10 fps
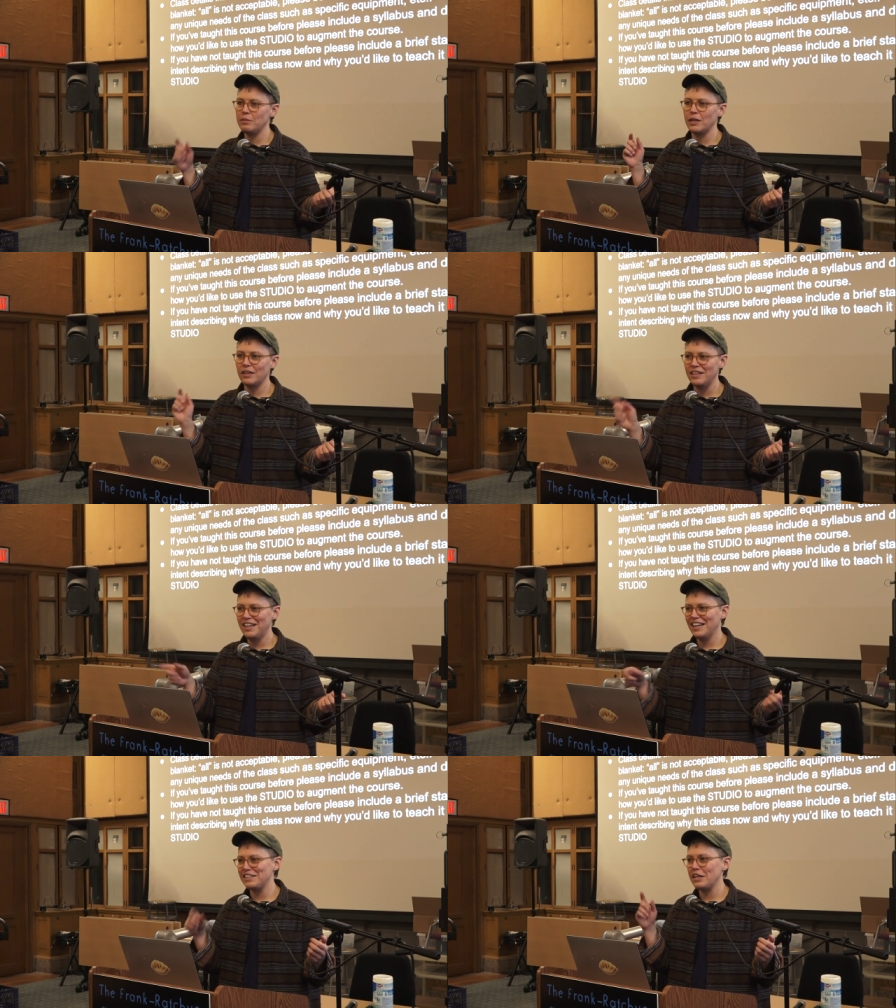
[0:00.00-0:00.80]
email
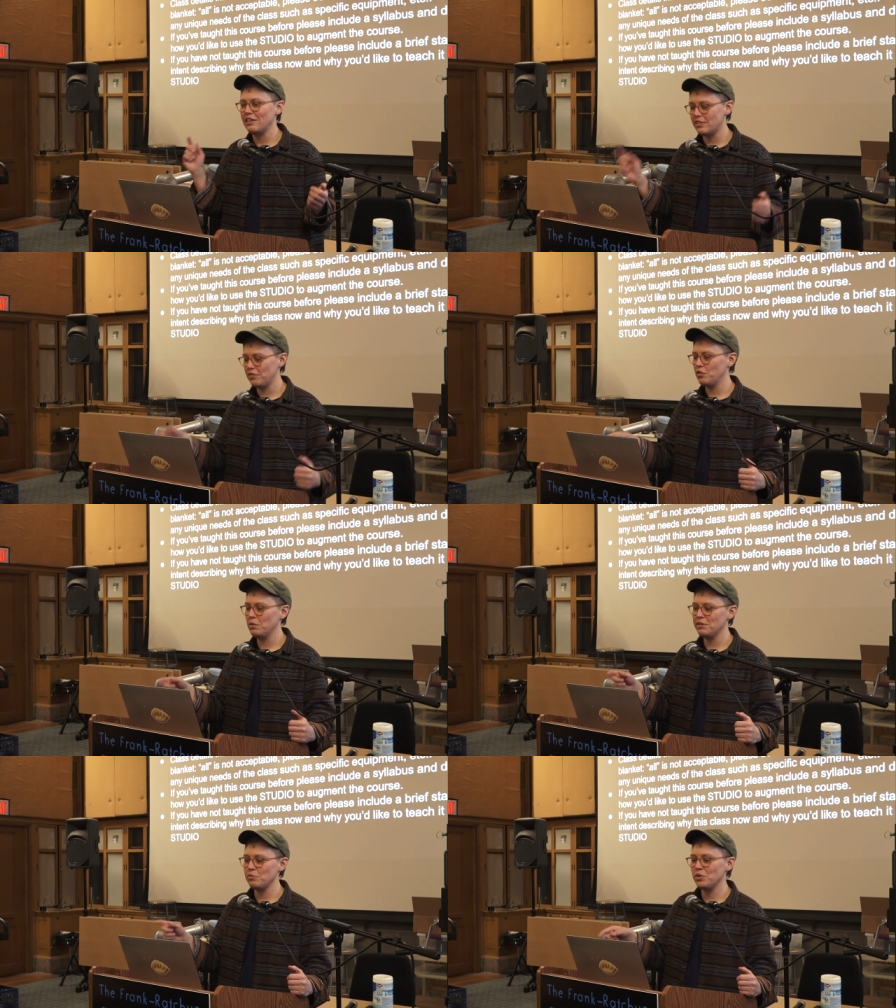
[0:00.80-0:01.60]
and tell us the
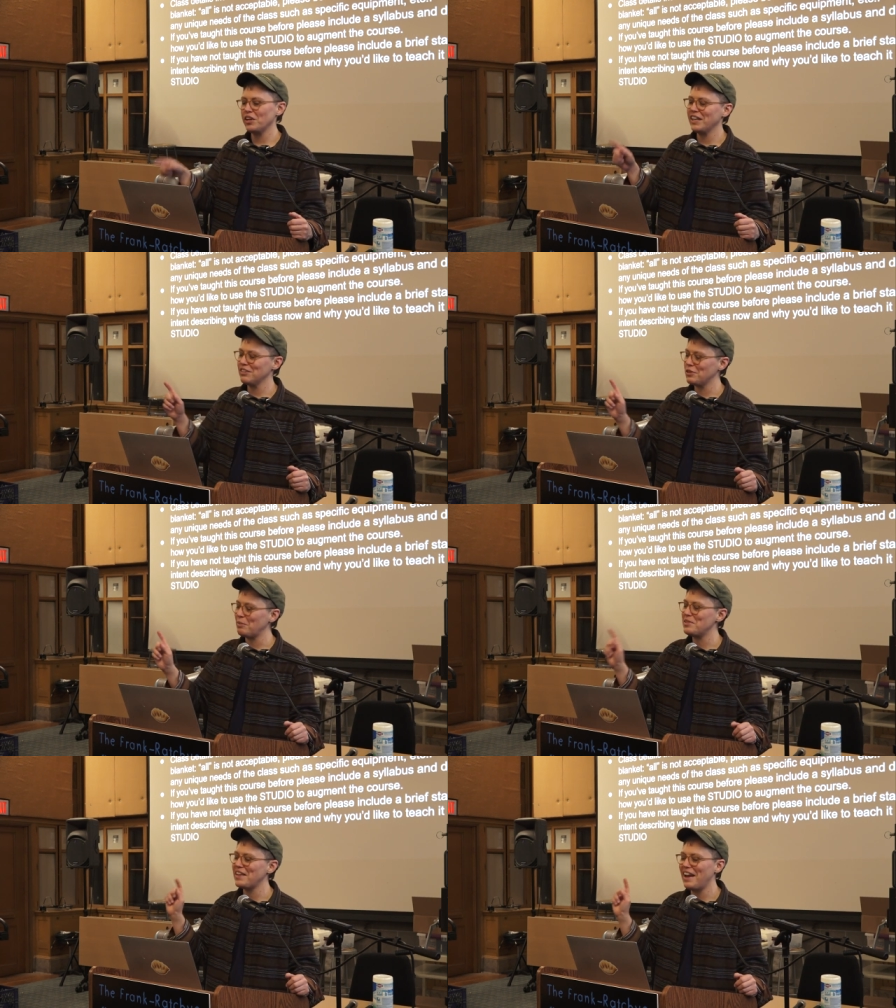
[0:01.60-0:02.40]
form isn't working. So
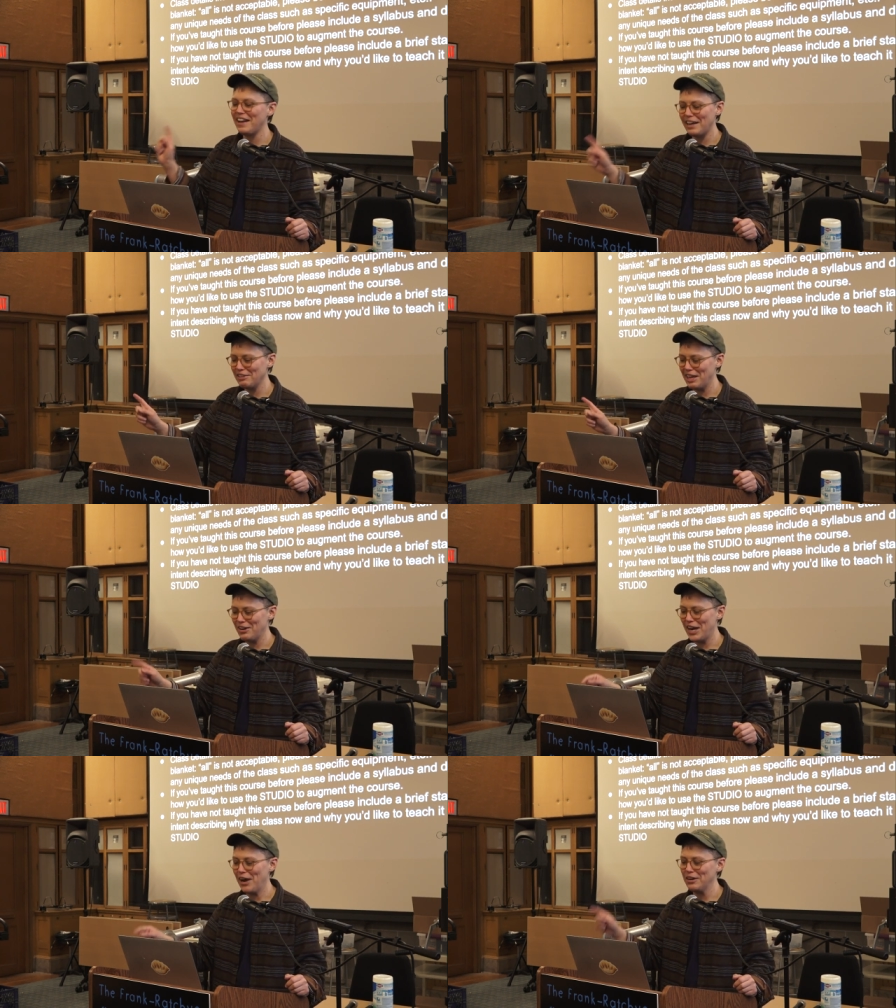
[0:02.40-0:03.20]
I'm saying it out
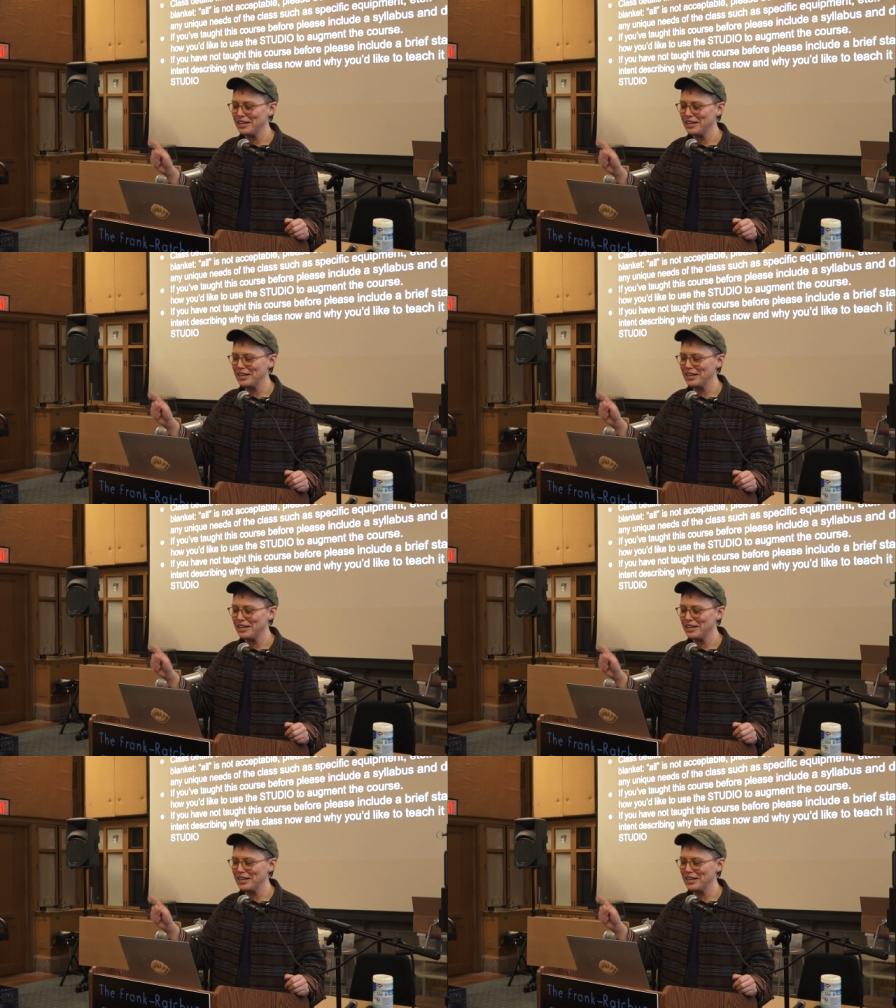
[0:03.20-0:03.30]
loud now.